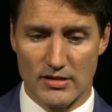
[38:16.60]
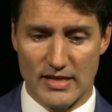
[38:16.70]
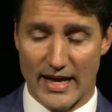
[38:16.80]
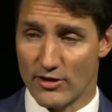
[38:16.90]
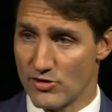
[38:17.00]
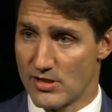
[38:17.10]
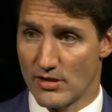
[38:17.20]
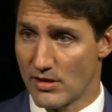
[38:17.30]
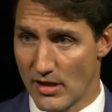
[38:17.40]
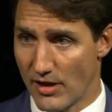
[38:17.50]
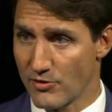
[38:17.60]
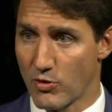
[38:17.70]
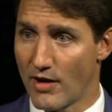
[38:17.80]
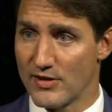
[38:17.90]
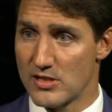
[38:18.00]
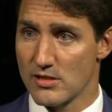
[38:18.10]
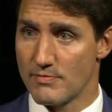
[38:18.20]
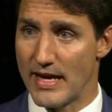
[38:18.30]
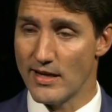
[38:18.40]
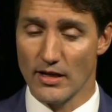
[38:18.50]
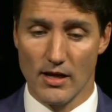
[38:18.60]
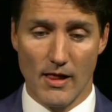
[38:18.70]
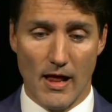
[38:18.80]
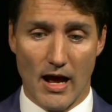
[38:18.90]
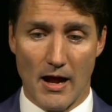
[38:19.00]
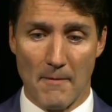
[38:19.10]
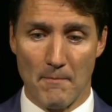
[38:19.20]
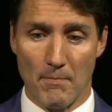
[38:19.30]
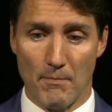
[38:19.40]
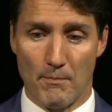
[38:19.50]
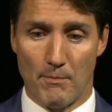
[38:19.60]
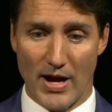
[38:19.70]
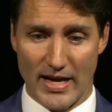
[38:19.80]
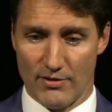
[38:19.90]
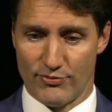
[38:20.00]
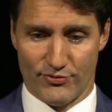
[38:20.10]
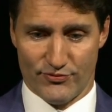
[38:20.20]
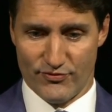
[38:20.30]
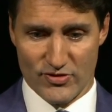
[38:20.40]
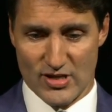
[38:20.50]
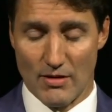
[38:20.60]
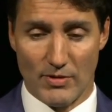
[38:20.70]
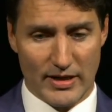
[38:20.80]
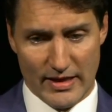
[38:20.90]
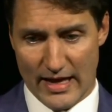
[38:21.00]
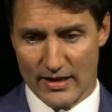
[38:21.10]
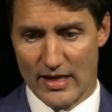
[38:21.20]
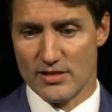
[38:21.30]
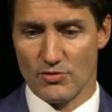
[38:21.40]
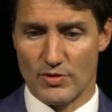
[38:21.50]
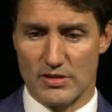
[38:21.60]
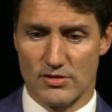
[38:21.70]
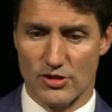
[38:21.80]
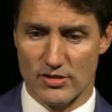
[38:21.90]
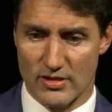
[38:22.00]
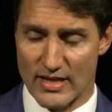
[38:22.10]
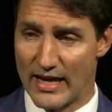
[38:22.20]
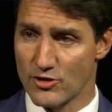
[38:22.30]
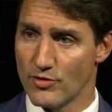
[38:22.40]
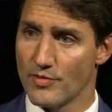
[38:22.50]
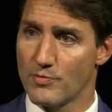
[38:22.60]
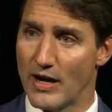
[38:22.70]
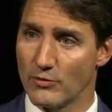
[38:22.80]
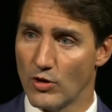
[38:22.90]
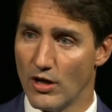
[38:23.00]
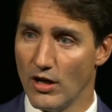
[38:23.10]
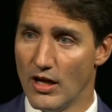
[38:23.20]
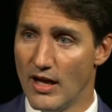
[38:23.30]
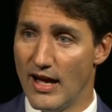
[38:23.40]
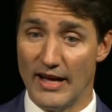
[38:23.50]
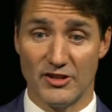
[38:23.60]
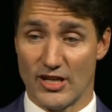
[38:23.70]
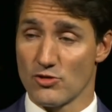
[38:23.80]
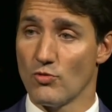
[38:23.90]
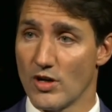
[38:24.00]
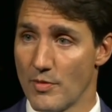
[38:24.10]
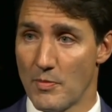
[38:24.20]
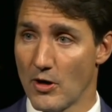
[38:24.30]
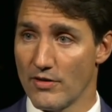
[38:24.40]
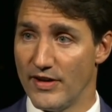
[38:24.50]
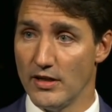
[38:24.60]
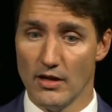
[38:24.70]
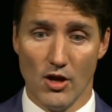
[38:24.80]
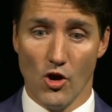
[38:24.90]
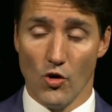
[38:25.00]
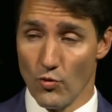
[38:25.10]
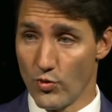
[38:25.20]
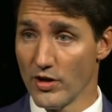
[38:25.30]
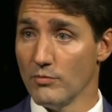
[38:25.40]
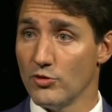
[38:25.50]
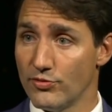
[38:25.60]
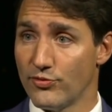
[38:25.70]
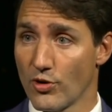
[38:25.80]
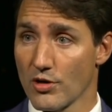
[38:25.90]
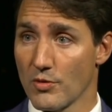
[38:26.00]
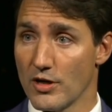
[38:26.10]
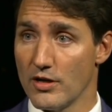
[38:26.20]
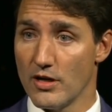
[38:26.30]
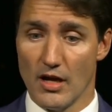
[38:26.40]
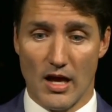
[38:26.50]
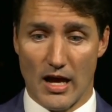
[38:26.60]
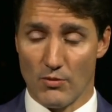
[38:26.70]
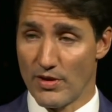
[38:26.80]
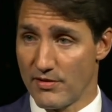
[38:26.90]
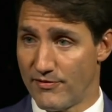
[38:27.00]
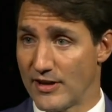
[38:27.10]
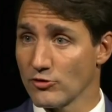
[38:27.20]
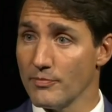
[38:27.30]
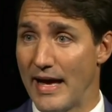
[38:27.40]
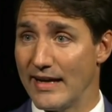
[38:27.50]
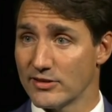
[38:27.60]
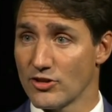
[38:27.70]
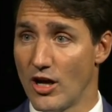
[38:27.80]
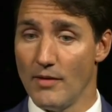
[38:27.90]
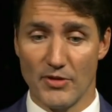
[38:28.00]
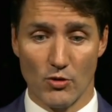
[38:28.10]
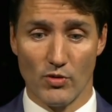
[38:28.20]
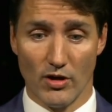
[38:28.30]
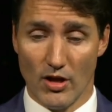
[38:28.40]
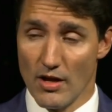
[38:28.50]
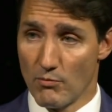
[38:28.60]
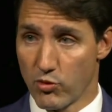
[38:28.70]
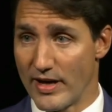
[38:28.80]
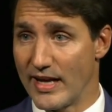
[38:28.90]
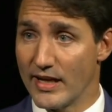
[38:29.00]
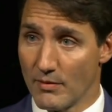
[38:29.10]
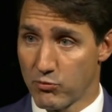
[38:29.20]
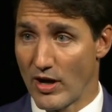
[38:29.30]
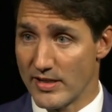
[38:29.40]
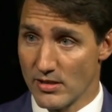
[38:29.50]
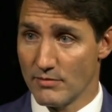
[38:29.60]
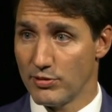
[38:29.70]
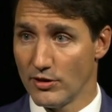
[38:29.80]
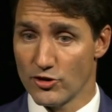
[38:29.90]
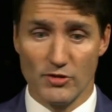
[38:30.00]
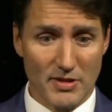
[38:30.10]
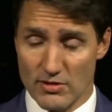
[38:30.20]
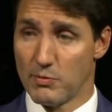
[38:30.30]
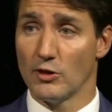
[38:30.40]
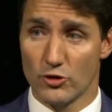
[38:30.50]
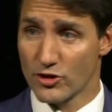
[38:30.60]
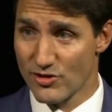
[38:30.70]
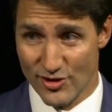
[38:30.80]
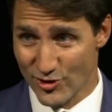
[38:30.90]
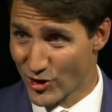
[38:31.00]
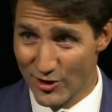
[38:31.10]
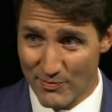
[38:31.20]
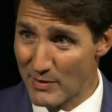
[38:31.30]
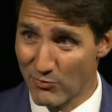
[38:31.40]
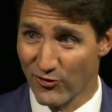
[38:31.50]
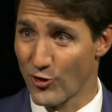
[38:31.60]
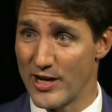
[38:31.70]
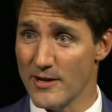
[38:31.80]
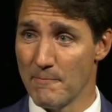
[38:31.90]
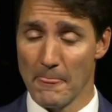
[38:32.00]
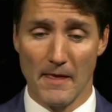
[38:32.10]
standards that the other provinces make. But if someone, in that case it was just Saskatchewan with Brad Wall, doesn't want to be part of it, we'll move forward with a federal backstop that will bring in a price on pollution, because pollution shouldn't be free.